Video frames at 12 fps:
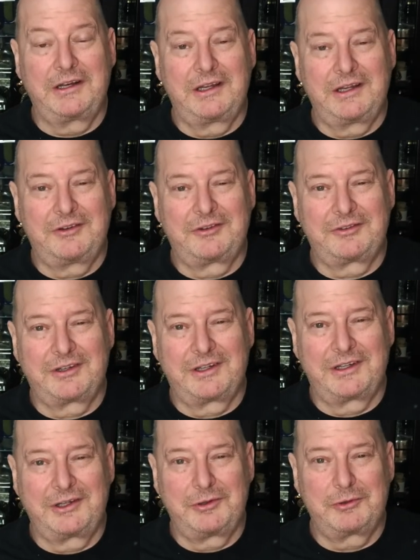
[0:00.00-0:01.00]
it's
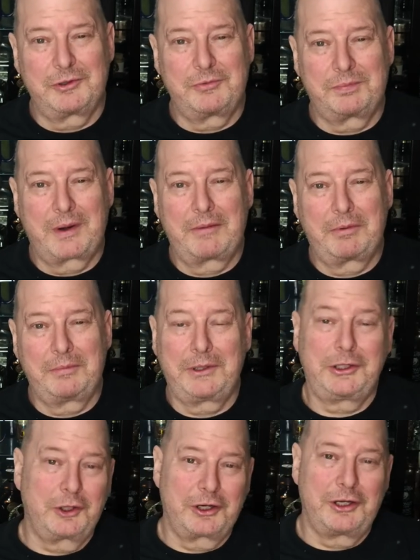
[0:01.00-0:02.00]
uh, you should probably
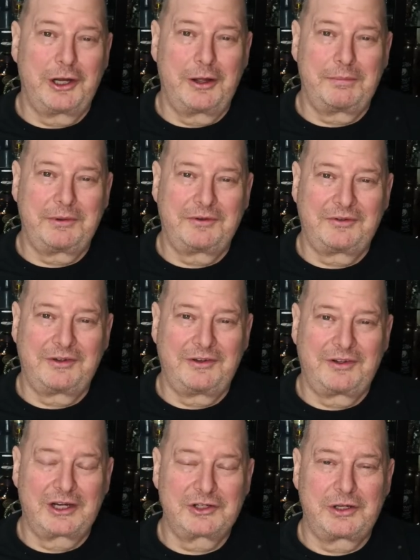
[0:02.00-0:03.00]
look it up. It's, it's
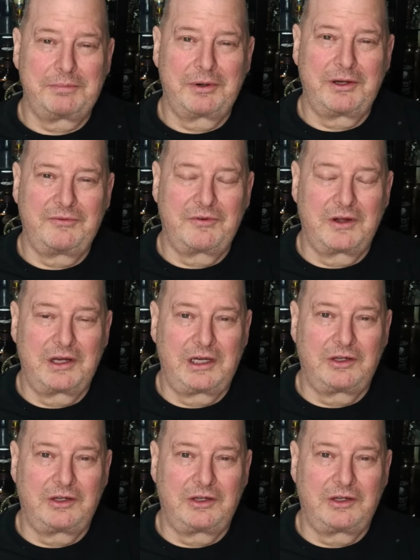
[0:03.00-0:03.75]
actually pretty funny.